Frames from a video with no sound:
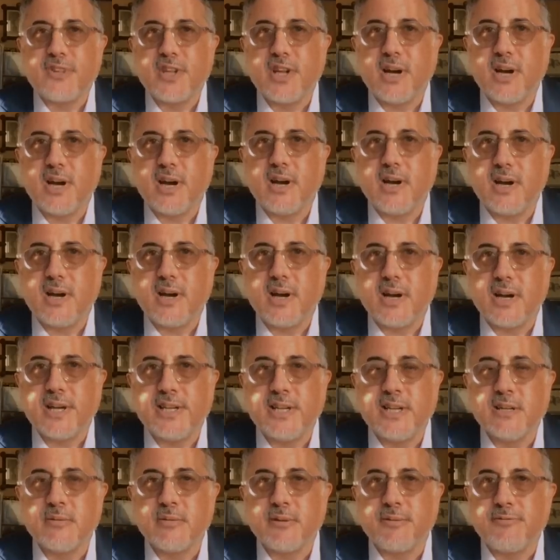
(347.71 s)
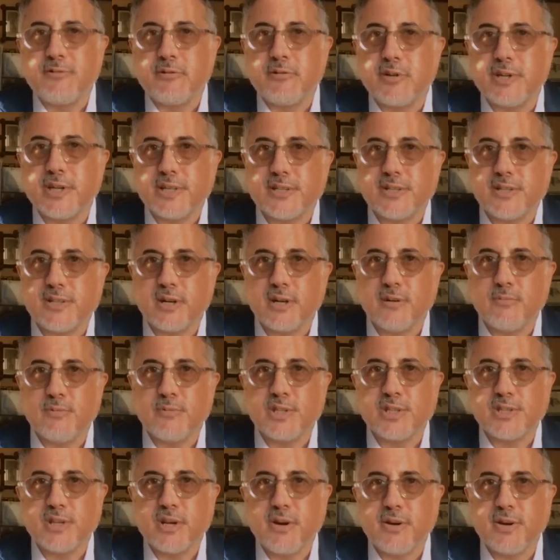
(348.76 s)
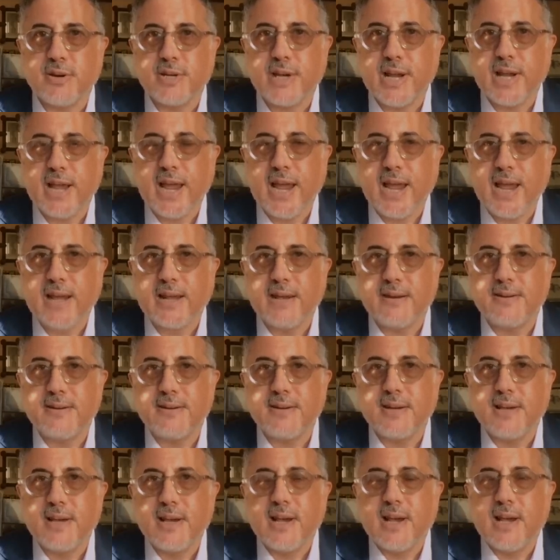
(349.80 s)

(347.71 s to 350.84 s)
uh, a year before his term was going to end.